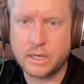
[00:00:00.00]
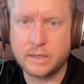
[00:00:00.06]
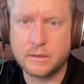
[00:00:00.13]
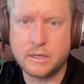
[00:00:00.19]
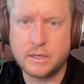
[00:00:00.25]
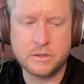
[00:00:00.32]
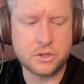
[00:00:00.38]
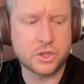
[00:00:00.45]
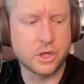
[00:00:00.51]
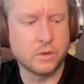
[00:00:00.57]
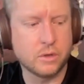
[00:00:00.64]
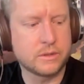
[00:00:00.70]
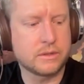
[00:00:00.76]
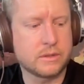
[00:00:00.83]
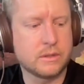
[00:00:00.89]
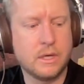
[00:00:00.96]
It
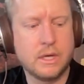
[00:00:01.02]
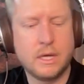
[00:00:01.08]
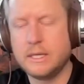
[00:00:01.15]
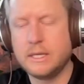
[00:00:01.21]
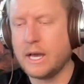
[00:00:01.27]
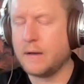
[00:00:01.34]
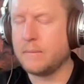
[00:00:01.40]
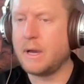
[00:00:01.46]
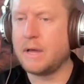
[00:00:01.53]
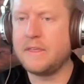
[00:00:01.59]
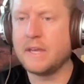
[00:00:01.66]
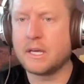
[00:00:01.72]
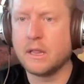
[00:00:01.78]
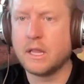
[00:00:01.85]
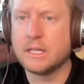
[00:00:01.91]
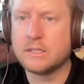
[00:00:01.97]
shows, I
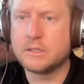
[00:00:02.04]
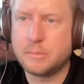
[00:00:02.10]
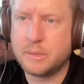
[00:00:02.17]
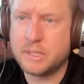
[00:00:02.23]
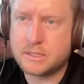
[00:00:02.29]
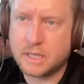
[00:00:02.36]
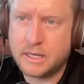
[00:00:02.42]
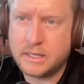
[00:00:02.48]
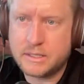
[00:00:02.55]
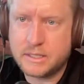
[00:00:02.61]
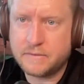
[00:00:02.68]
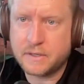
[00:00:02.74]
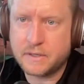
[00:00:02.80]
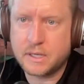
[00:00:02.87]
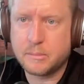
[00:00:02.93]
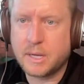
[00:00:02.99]
think it lets you be
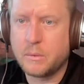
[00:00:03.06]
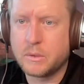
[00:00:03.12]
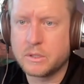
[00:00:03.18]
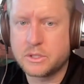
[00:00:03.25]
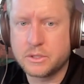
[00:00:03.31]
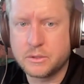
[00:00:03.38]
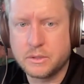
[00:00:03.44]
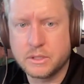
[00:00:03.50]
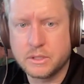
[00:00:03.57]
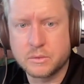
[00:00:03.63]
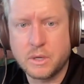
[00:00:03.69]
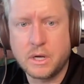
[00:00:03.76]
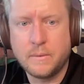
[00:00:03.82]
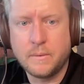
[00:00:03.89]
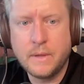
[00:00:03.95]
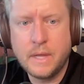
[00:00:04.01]
scientific about what you're doing as
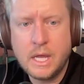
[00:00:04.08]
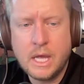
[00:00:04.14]
well.